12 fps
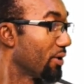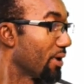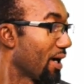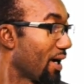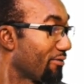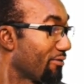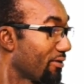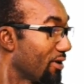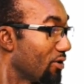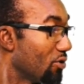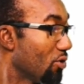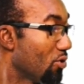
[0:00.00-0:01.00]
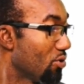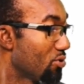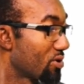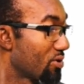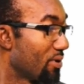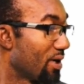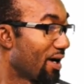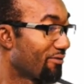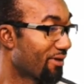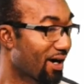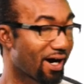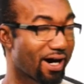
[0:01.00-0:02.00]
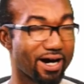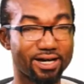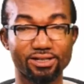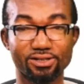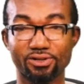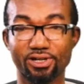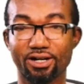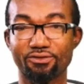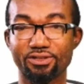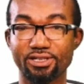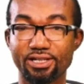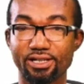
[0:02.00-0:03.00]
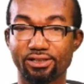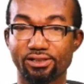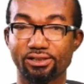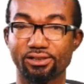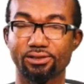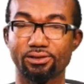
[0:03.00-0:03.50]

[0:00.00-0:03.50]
We have nose, we have eyes, we have ears.